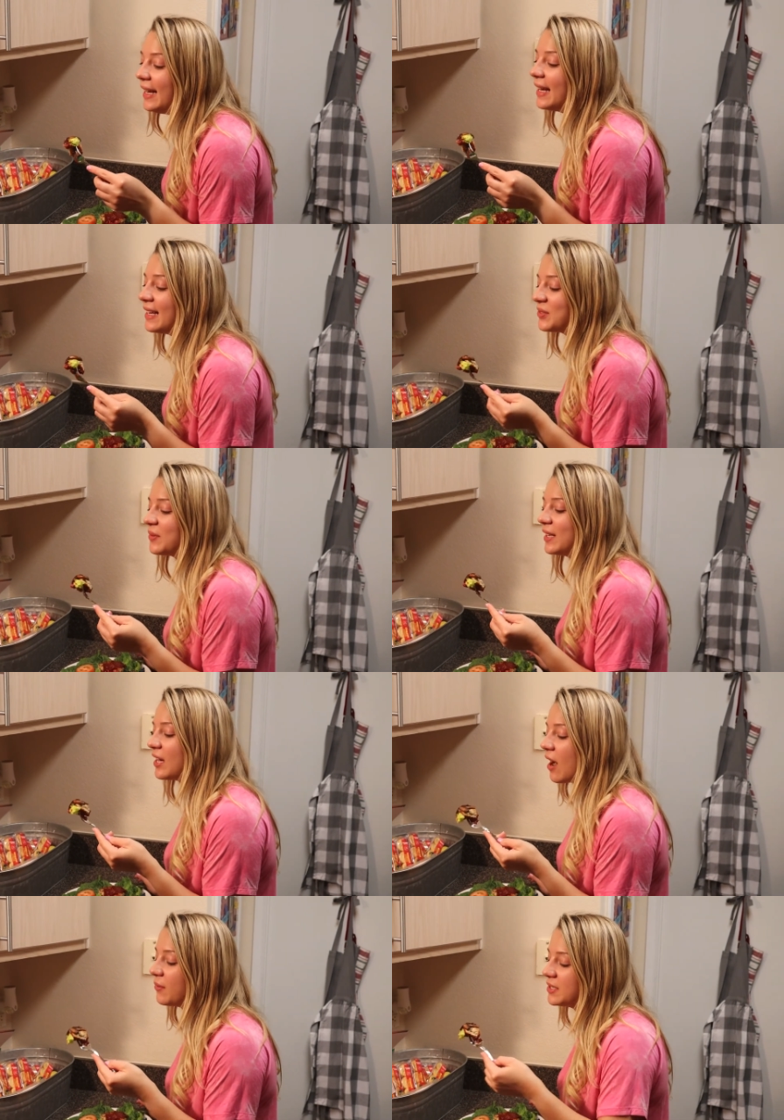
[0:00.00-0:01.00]
It's really
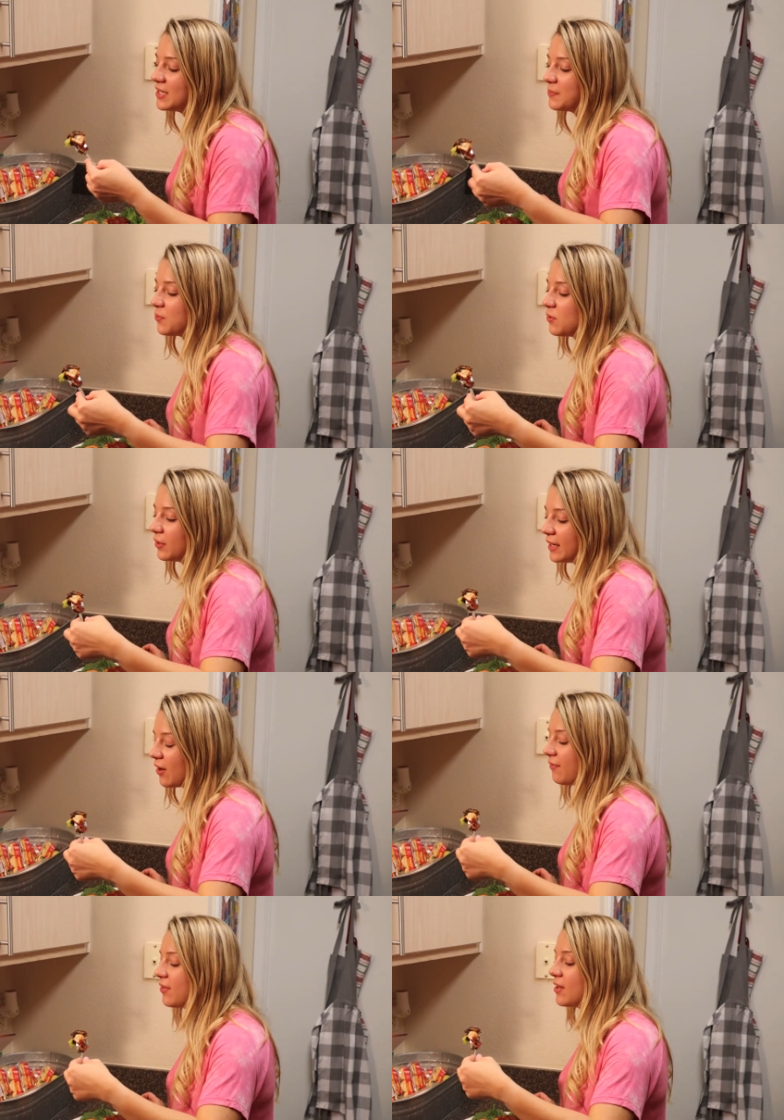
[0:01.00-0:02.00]
hot. We just boiled it
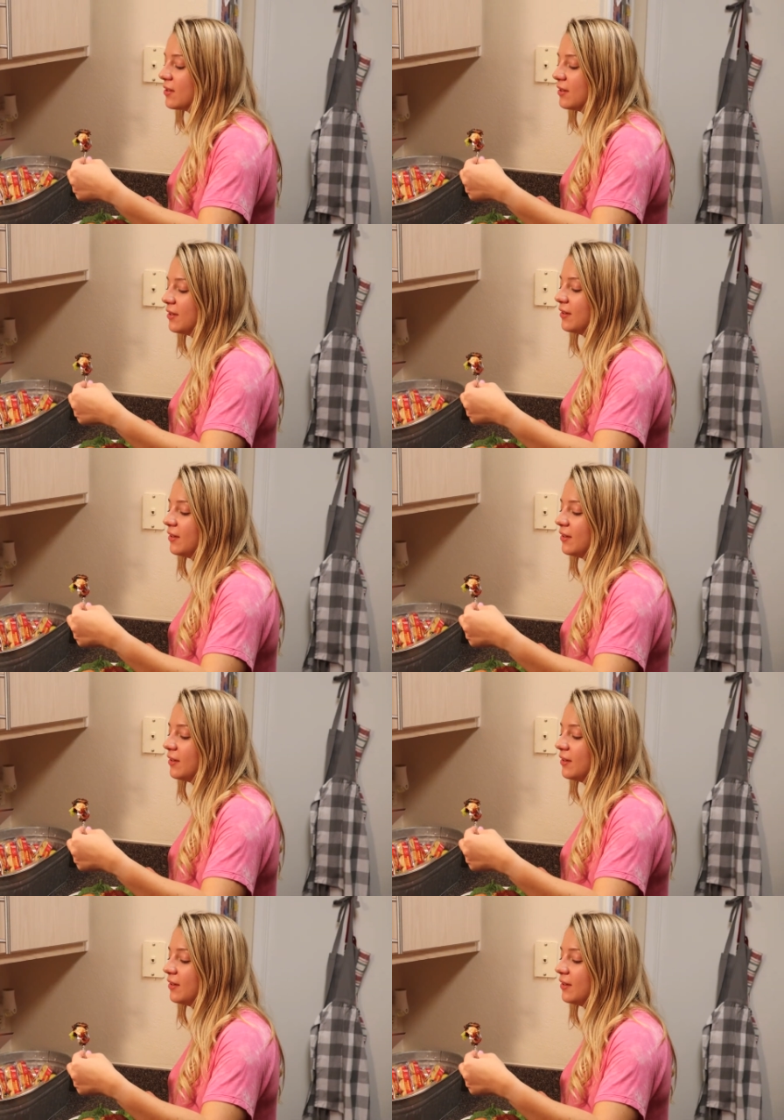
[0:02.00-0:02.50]
off the